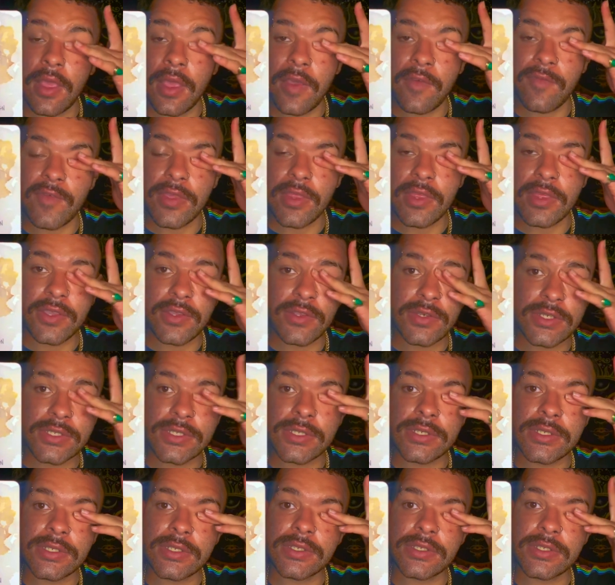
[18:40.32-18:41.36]
I feel like you just
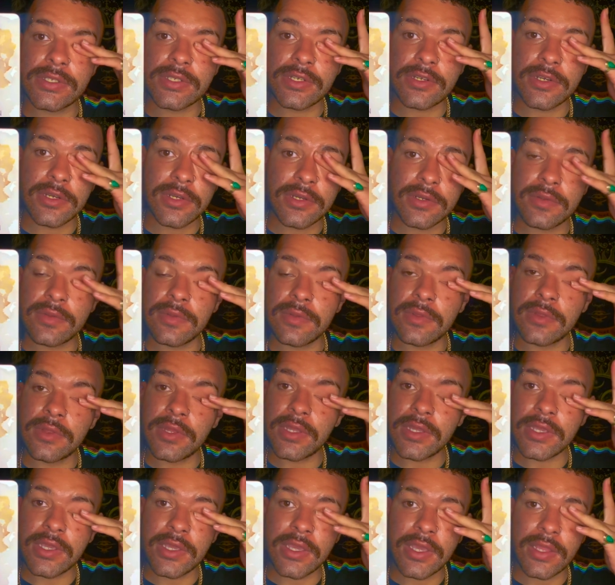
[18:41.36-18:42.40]
need to start
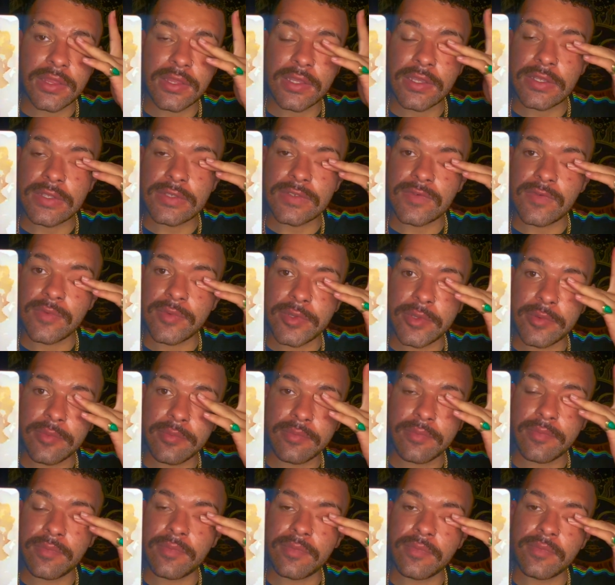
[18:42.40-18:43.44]
looking at things from
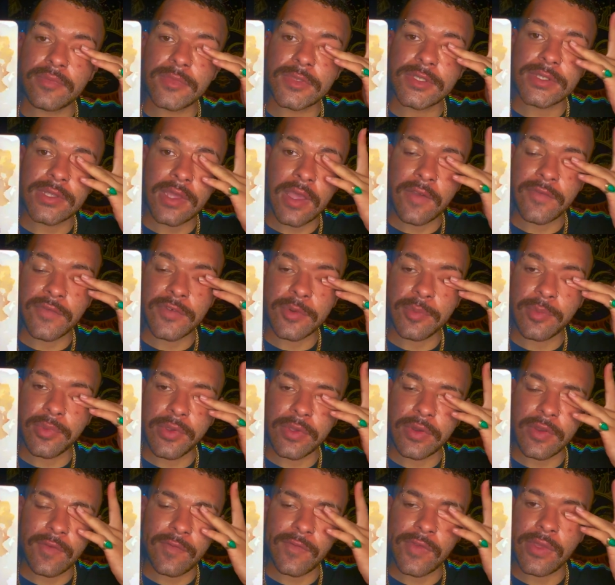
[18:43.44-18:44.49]
a softer
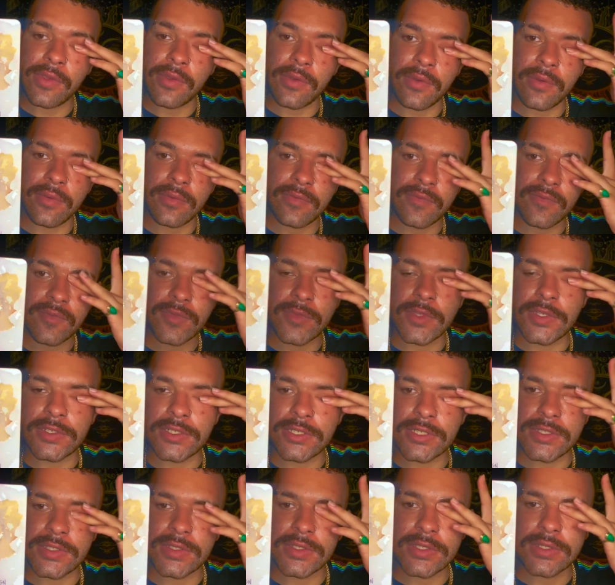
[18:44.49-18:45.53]
point of view. And
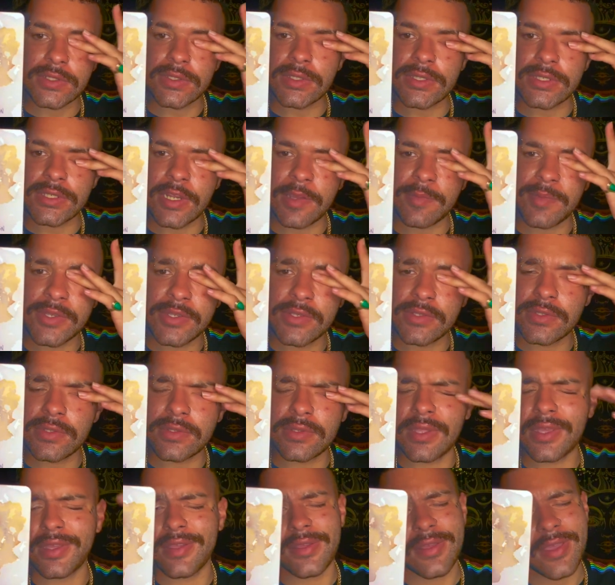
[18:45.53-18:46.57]
just look, stop being,
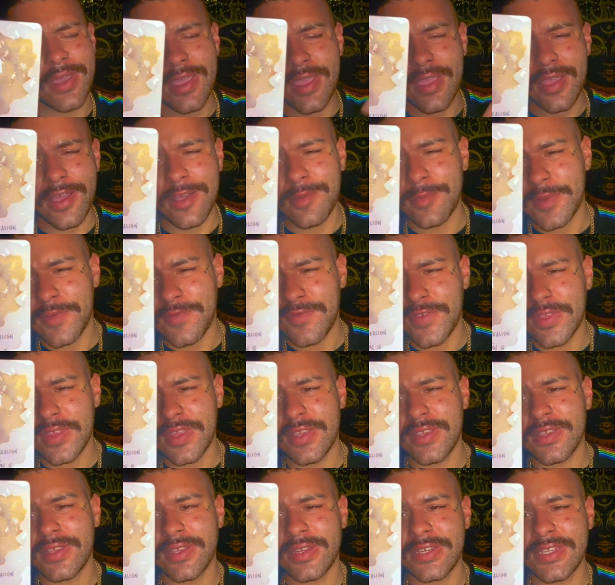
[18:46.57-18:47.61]
like, I can't help but feel
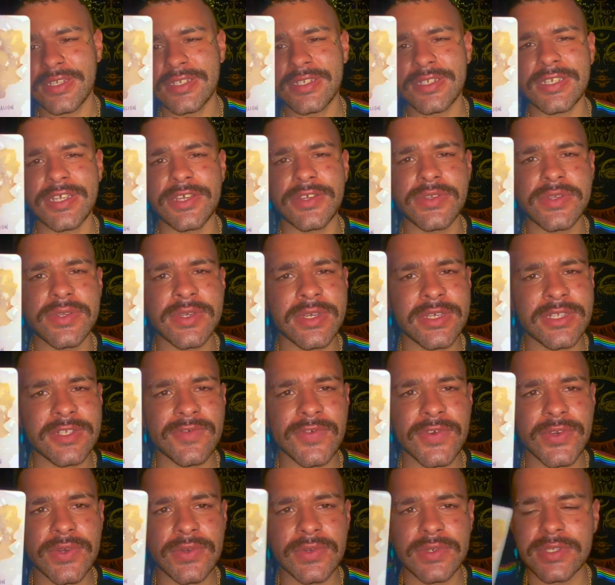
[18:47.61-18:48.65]
like I need to tell you guys,
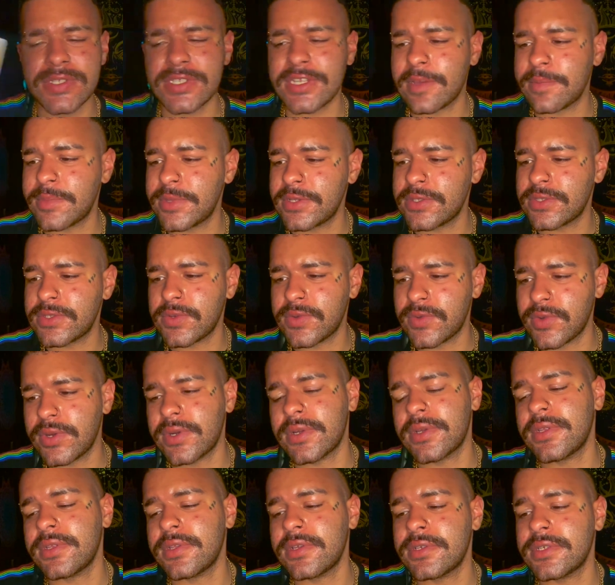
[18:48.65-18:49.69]
Virgo, to stop being so
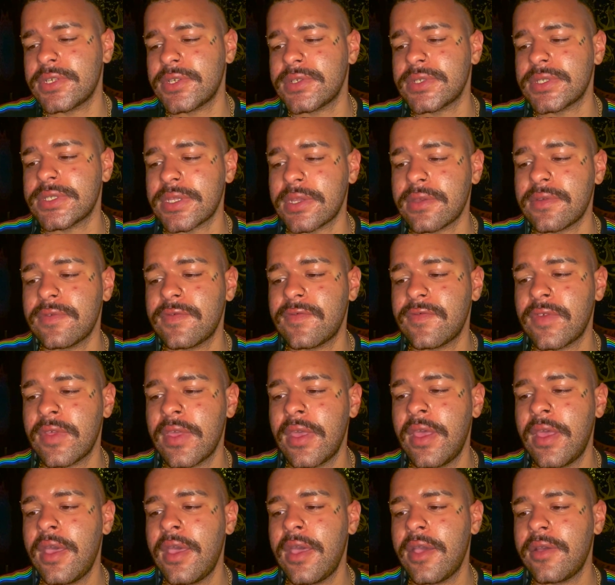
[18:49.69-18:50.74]
critical on yourself,
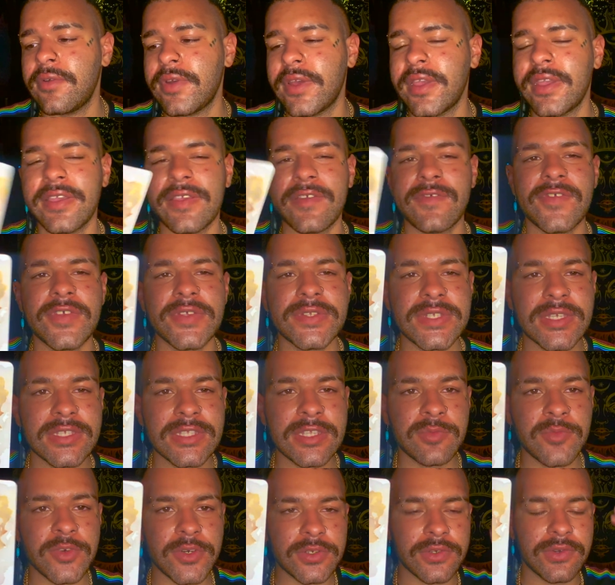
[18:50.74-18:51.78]
right? It feels like the
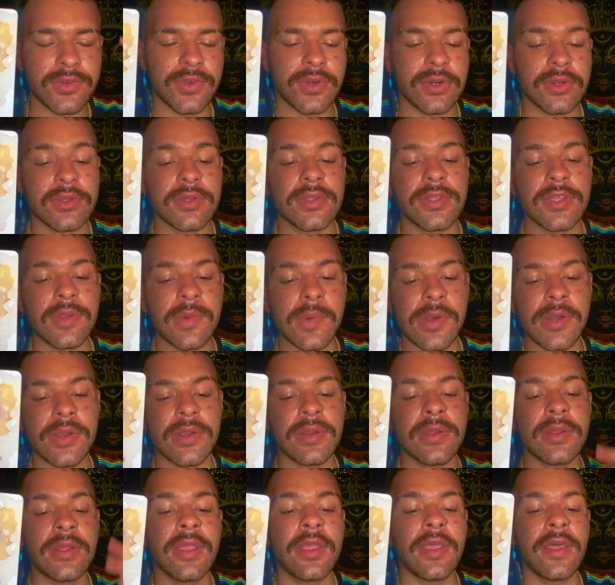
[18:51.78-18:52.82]
more critical you
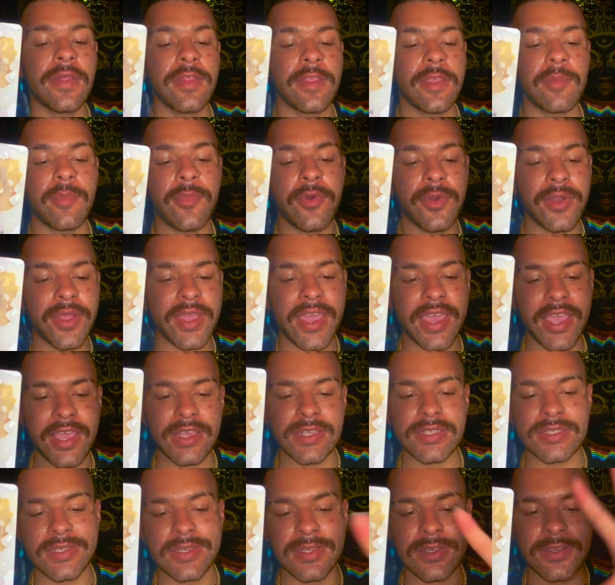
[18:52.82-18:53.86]
are, the more
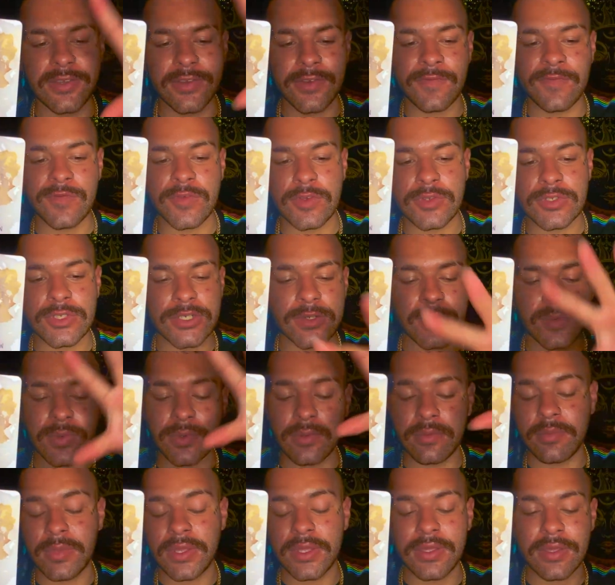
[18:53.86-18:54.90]
hazy your future will
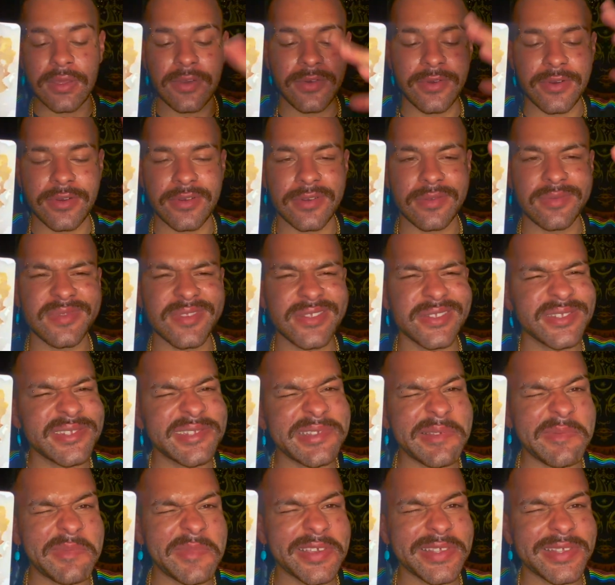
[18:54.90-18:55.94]
be. Or does
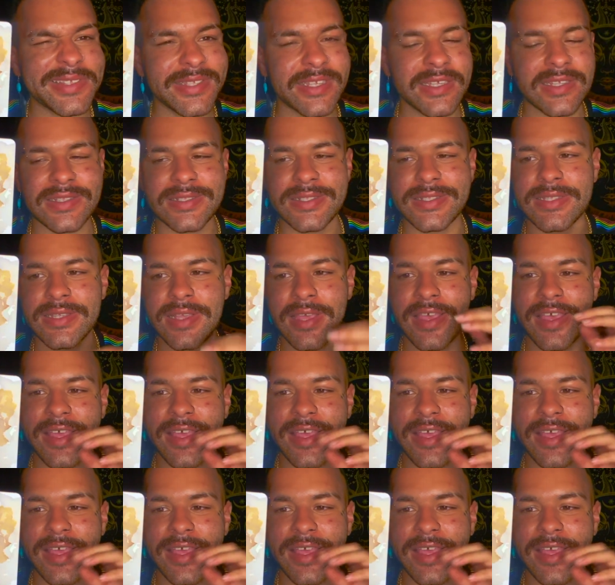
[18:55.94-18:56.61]
that make sense?